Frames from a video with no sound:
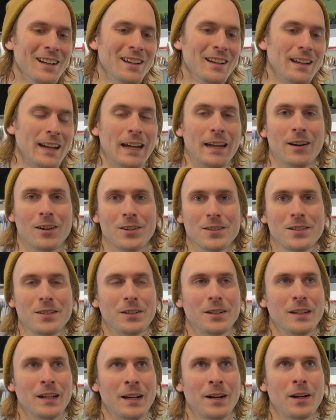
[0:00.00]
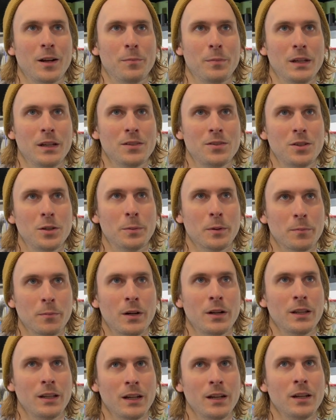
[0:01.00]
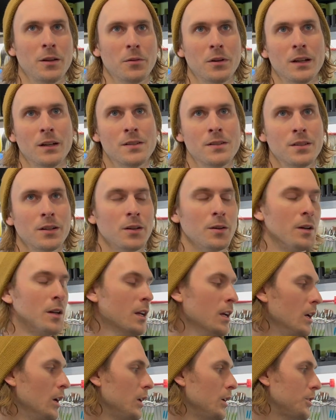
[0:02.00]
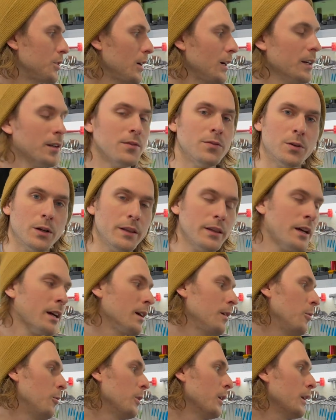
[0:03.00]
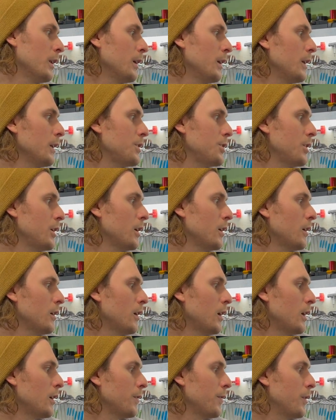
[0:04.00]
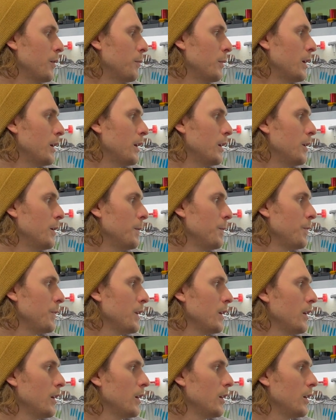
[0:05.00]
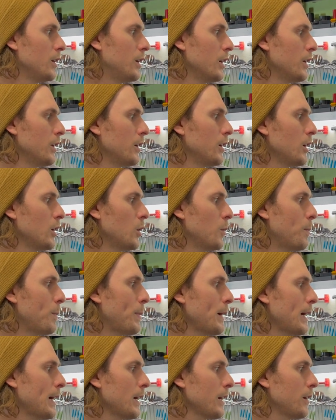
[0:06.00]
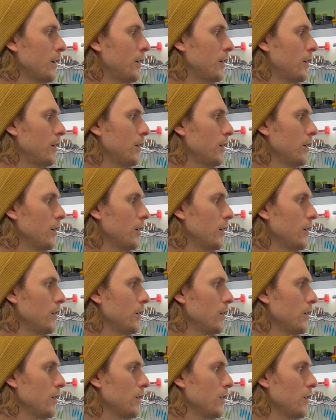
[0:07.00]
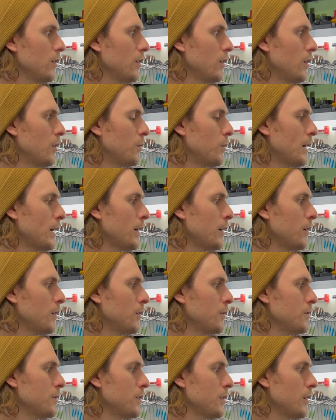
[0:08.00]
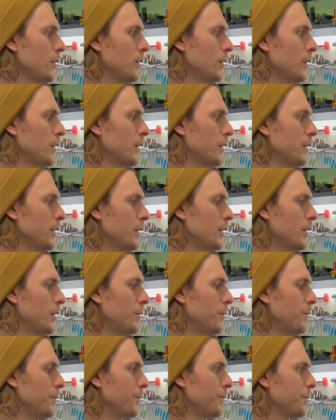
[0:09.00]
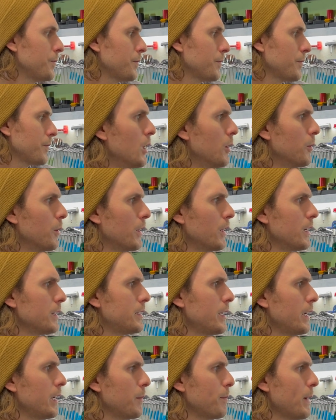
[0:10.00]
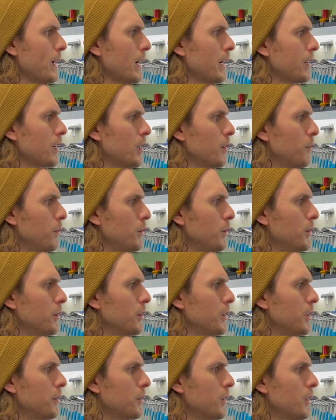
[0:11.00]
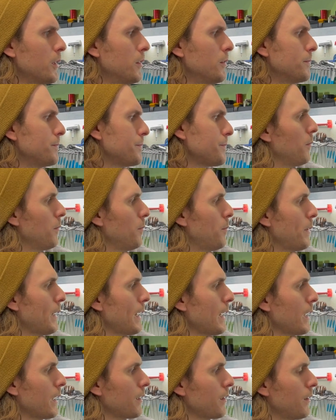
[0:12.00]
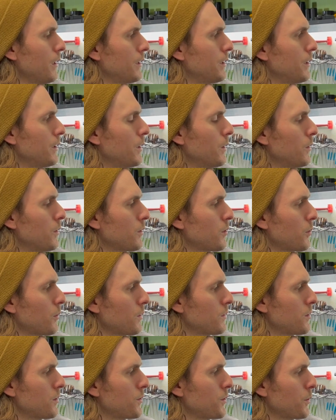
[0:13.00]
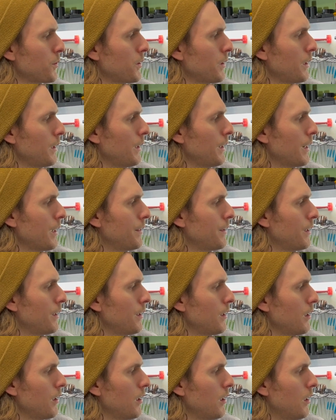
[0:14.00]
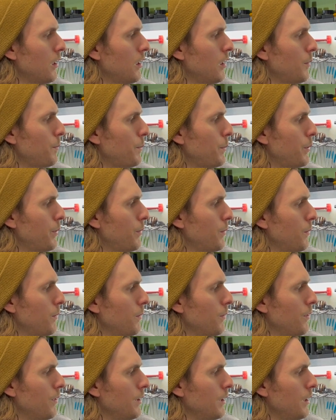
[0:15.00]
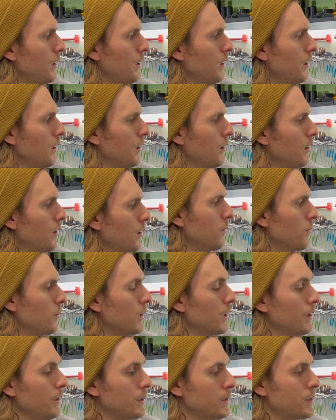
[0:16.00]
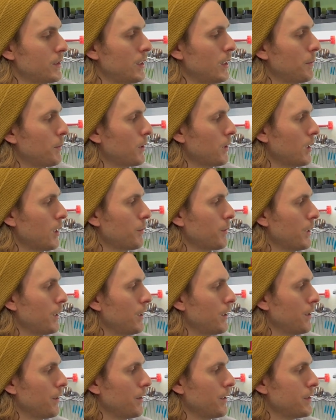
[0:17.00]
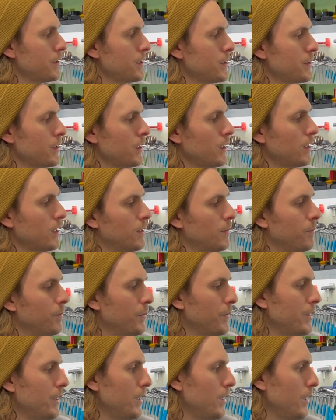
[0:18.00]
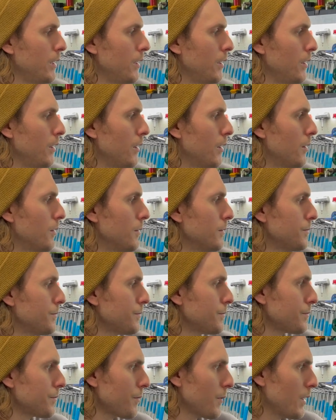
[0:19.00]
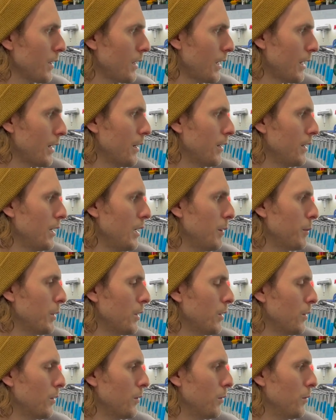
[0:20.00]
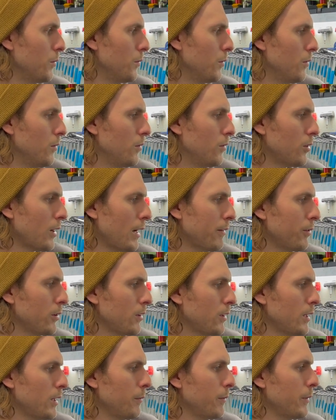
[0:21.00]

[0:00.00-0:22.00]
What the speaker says: and also it ended up being super muddy anyway, so trying to avoid that. We're gonna get you off the mud, gonna go back around on we're gonna take it back on Blue Creek Road, back like you're going towards Story, and then up the really steep climb right here. This is the kind of Nebo gravel climb